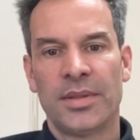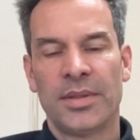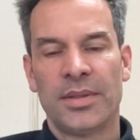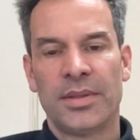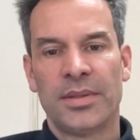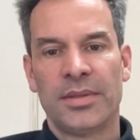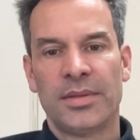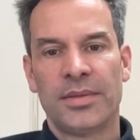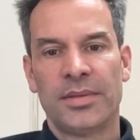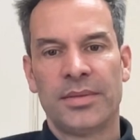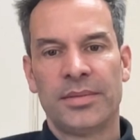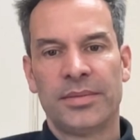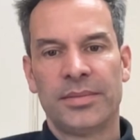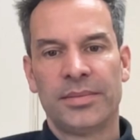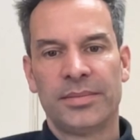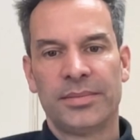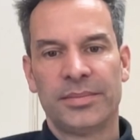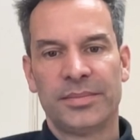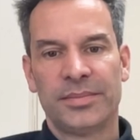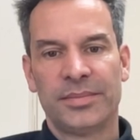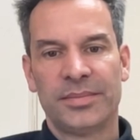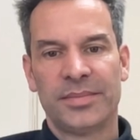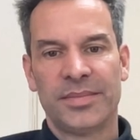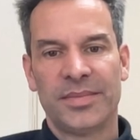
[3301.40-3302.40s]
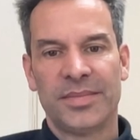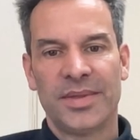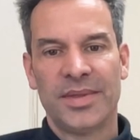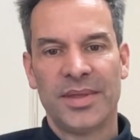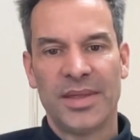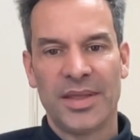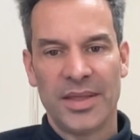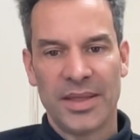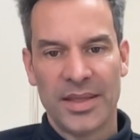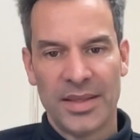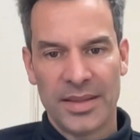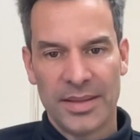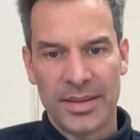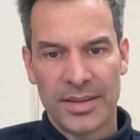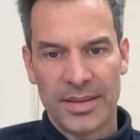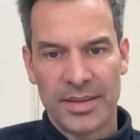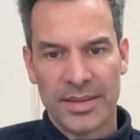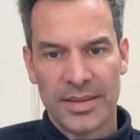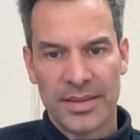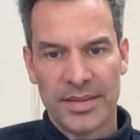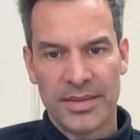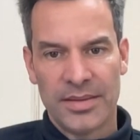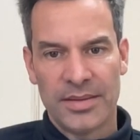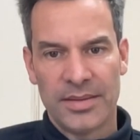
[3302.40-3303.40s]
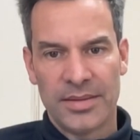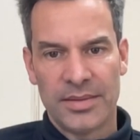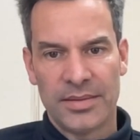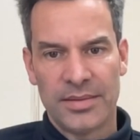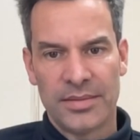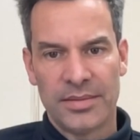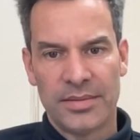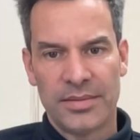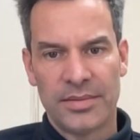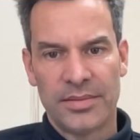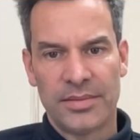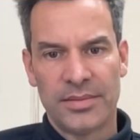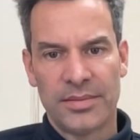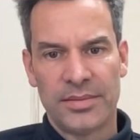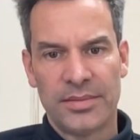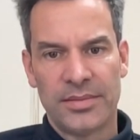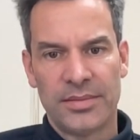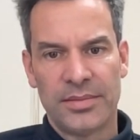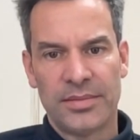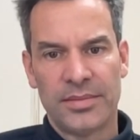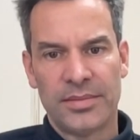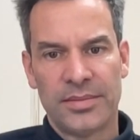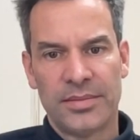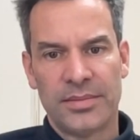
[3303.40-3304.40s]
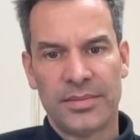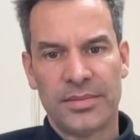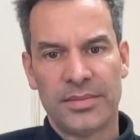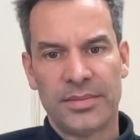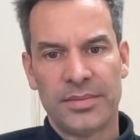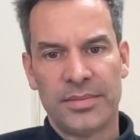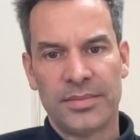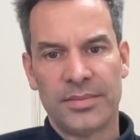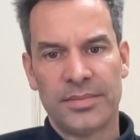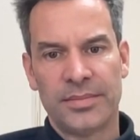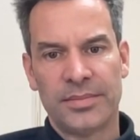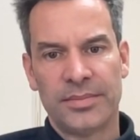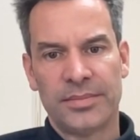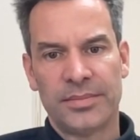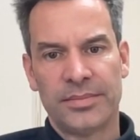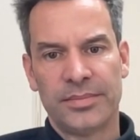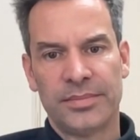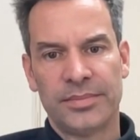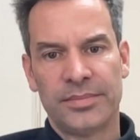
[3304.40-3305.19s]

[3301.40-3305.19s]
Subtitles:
The person shown says nothing.